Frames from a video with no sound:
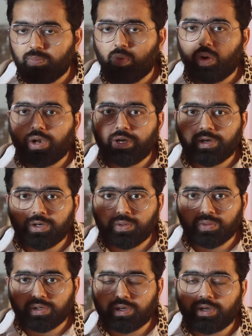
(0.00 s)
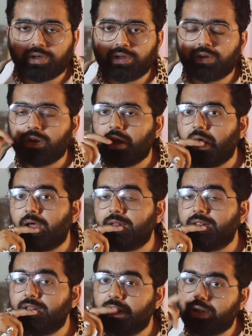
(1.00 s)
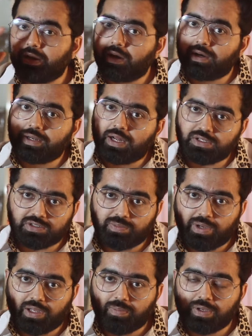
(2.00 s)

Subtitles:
ball head into the connector, and then attach the mic,